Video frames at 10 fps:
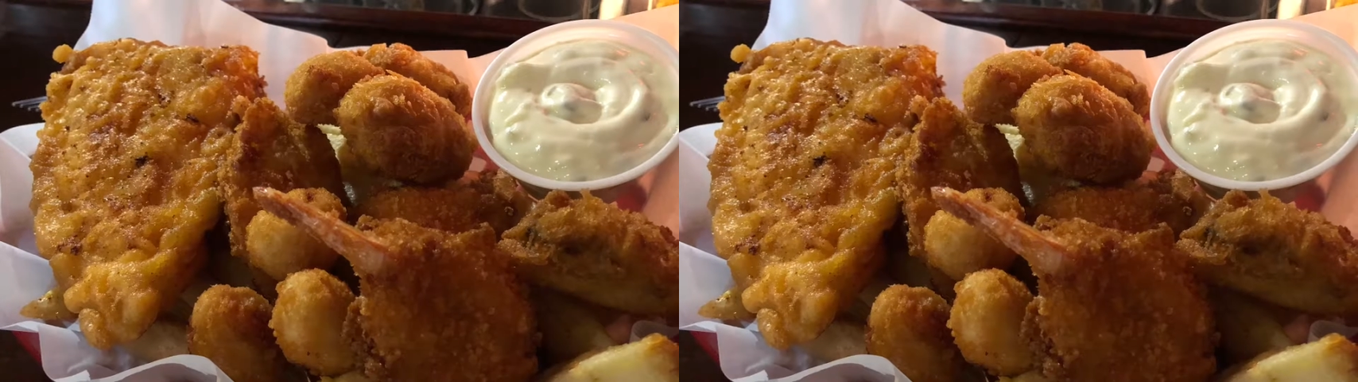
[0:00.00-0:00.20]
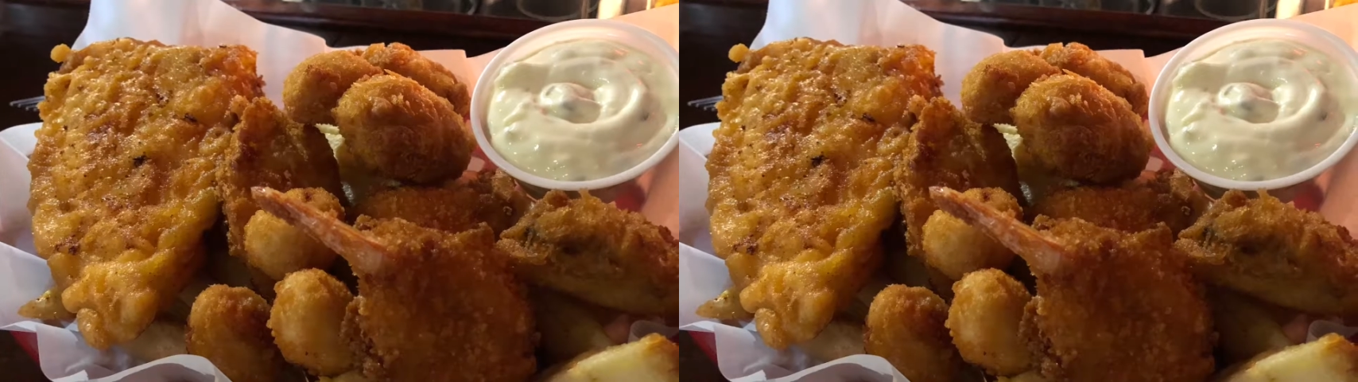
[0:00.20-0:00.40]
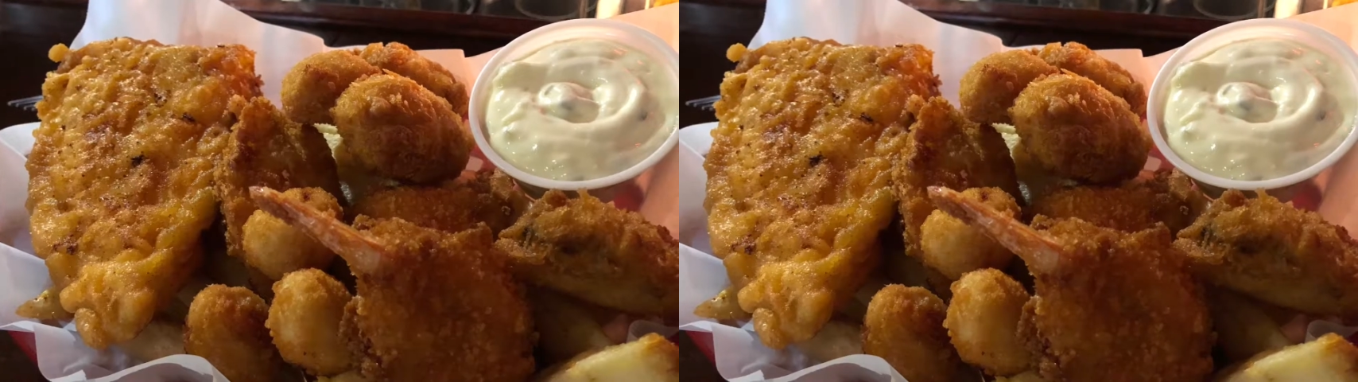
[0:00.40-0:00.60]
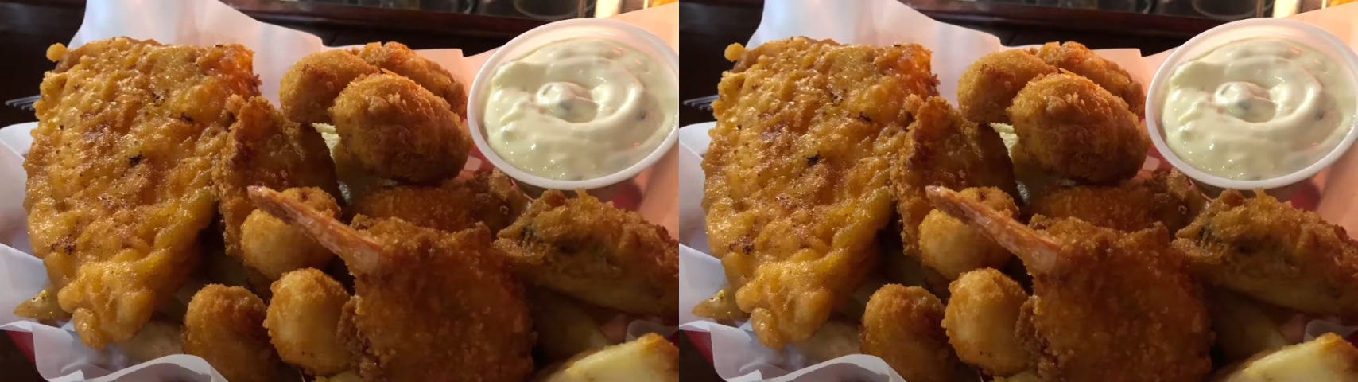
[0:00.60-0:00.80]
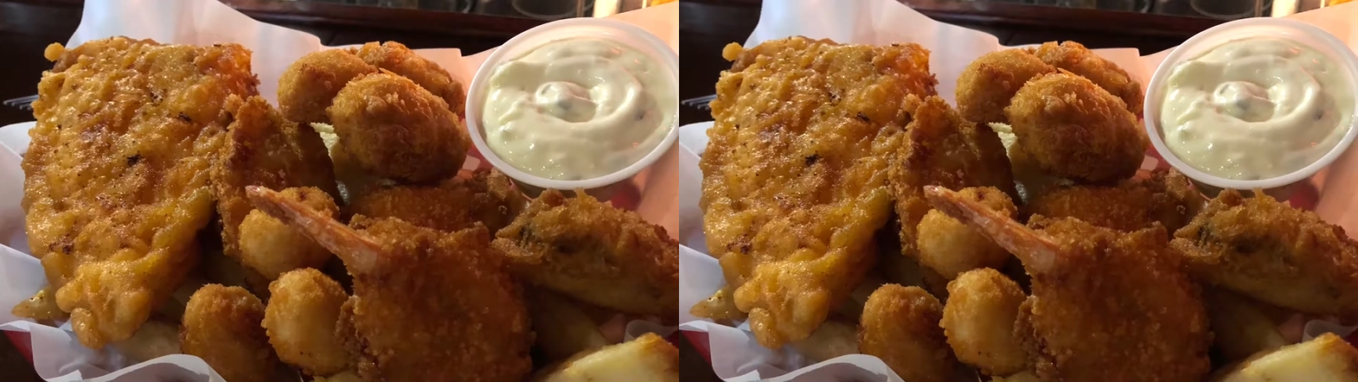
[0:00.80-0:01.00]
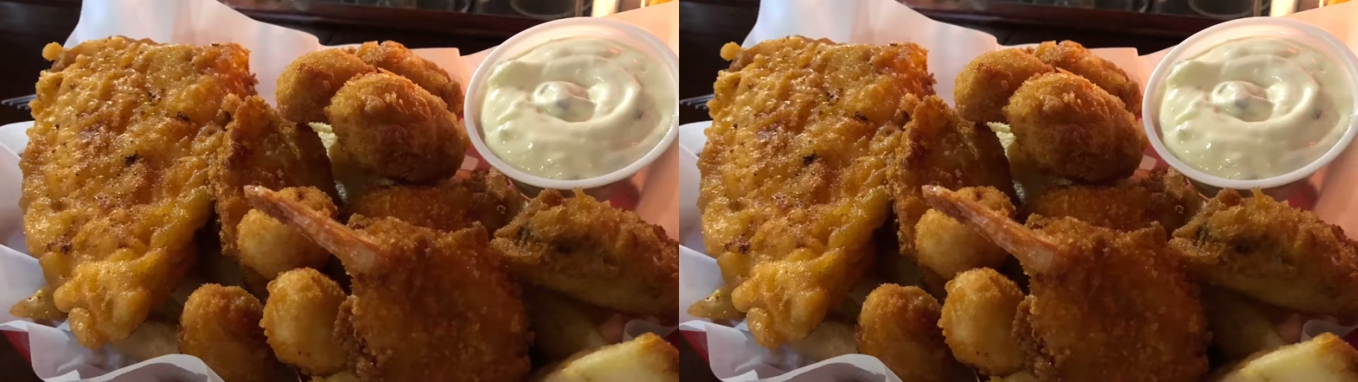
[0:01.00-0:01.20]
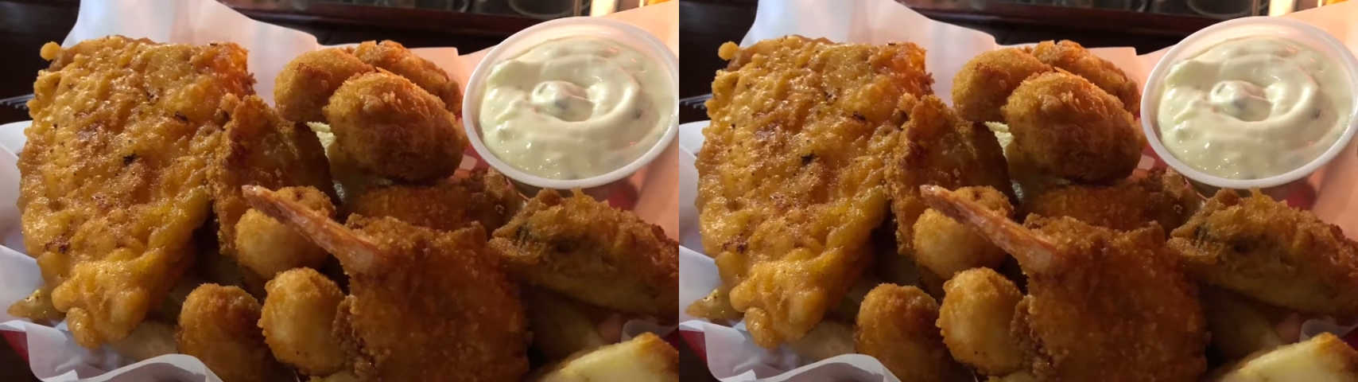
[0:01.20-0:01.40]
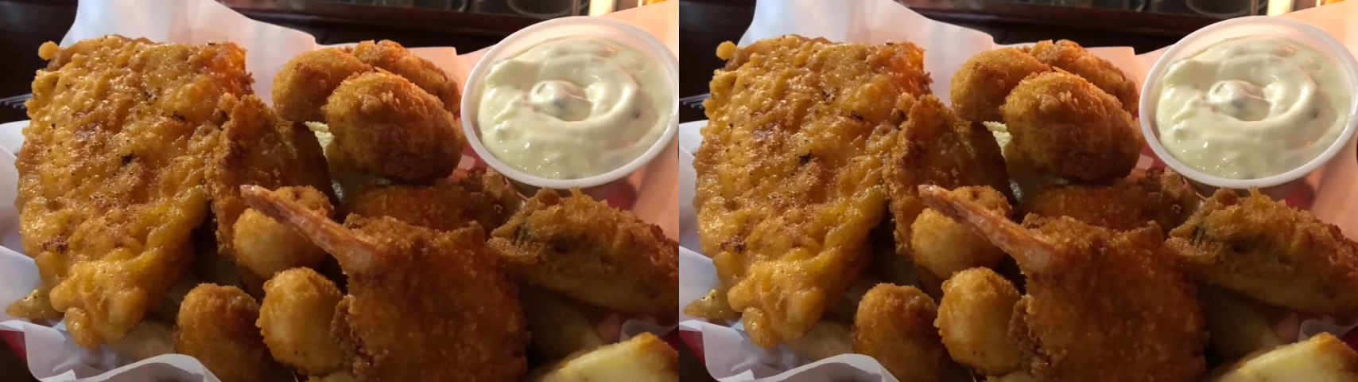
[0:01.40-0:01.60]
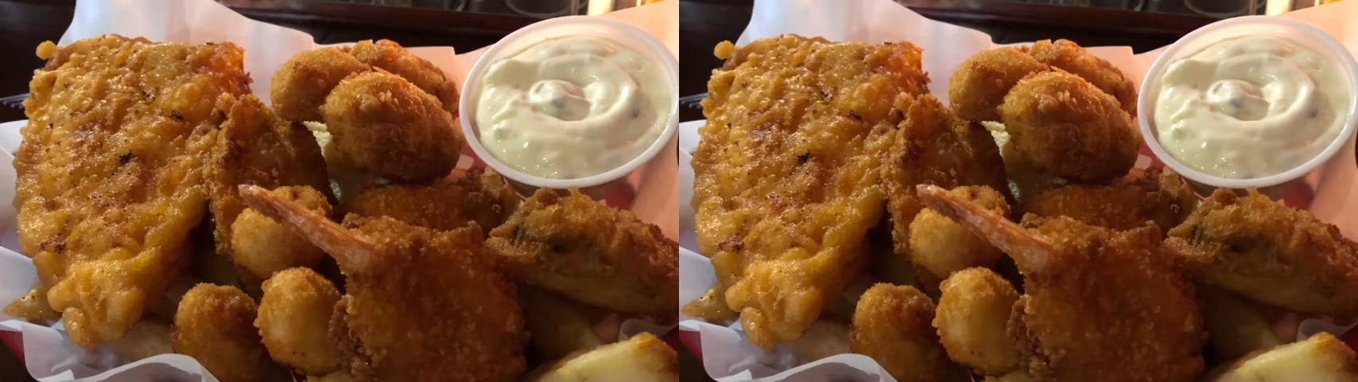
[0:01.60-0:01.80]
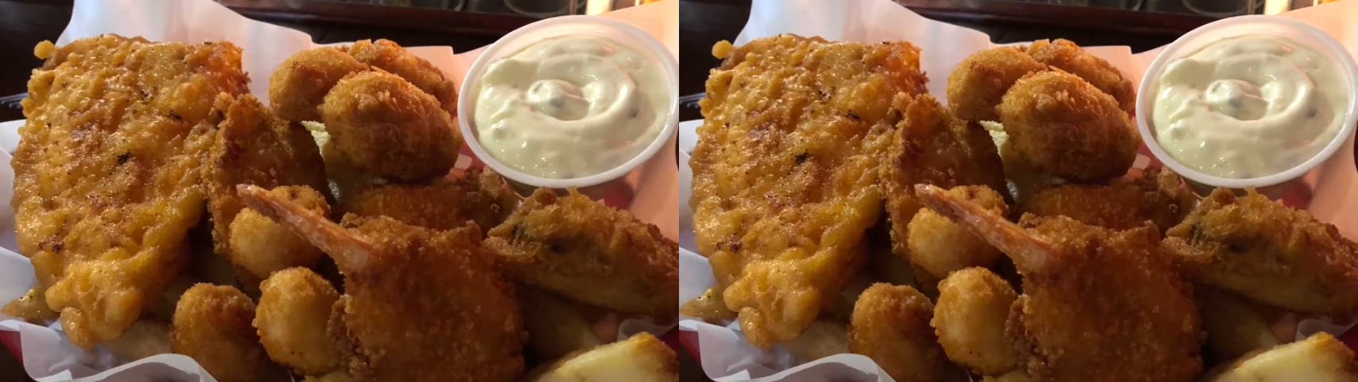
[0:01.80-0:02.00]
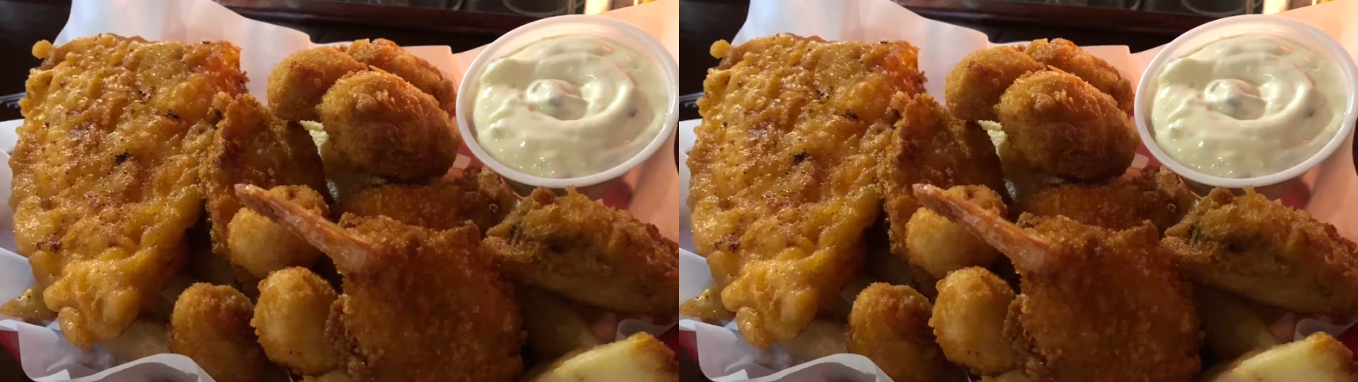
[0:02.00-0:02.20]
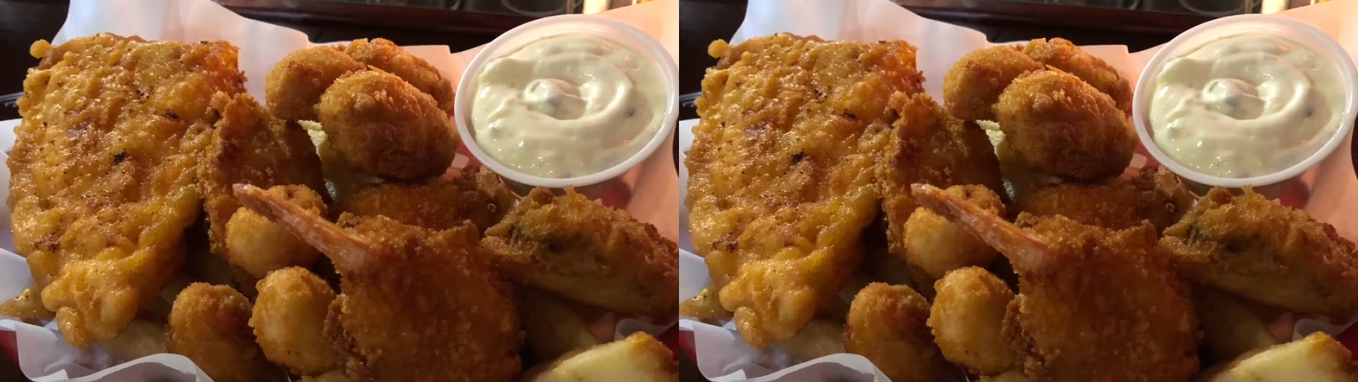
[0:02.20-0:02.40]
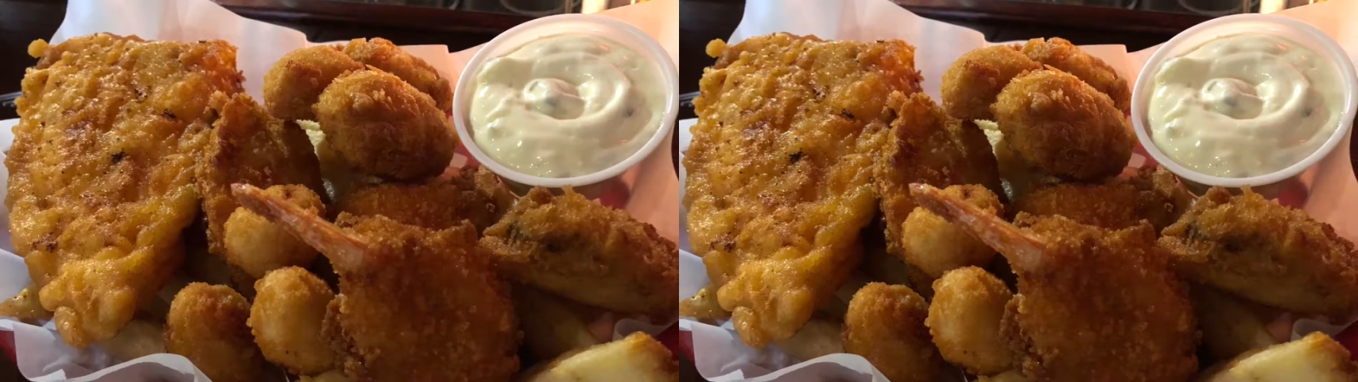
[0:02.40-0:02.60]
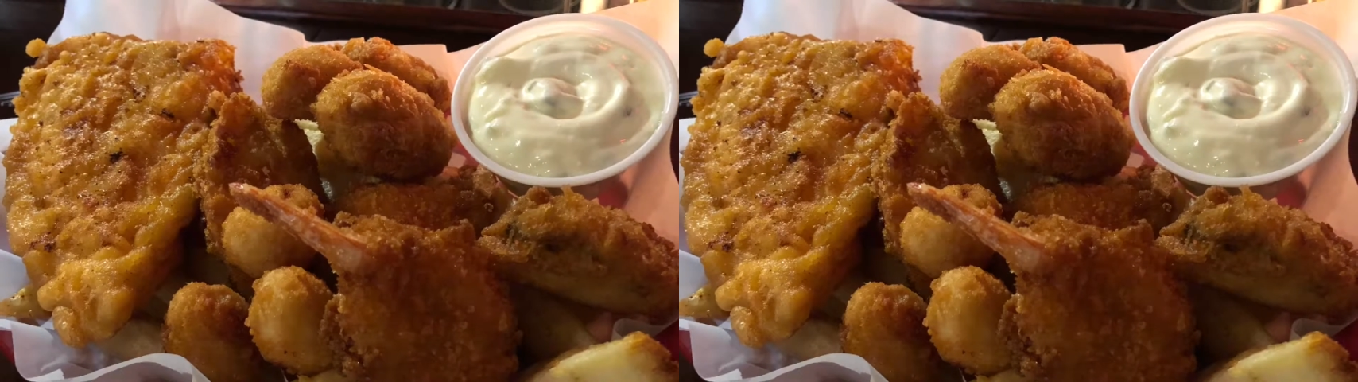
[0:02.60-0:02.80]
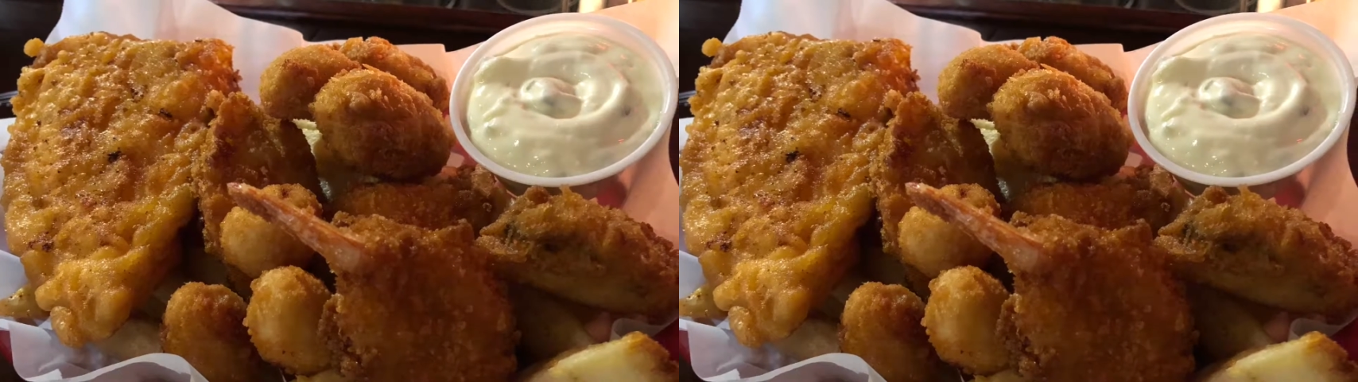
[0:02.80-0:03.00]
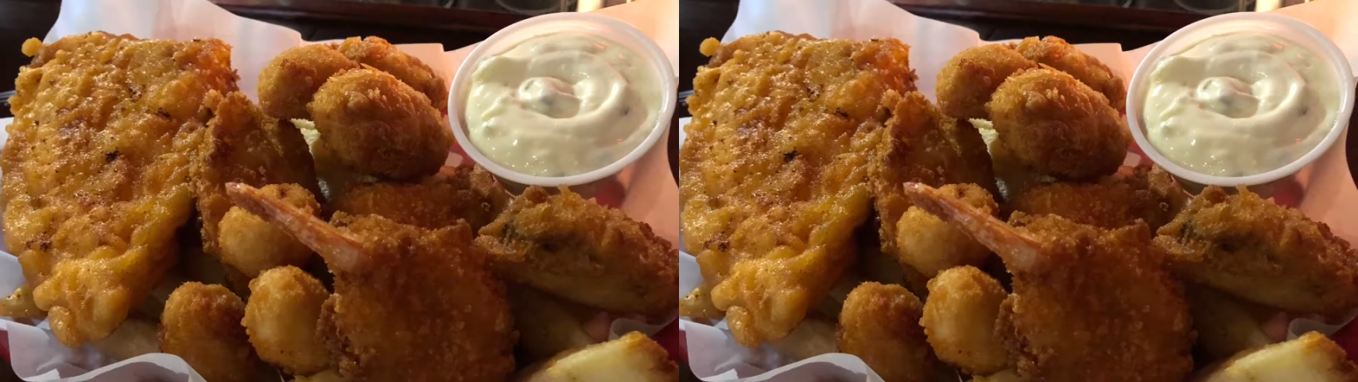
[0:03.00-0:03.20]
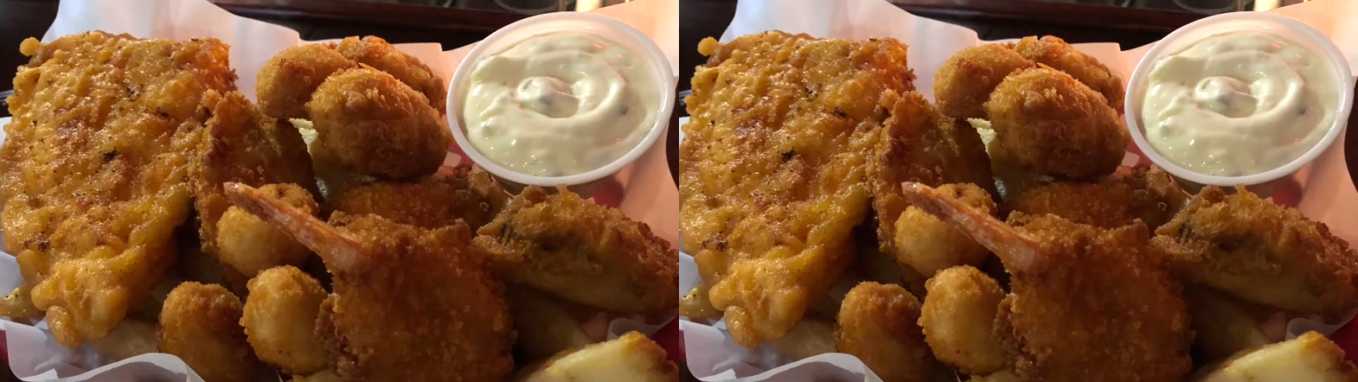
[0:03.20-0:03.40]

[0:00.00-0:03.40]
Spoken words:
(no speaker visible)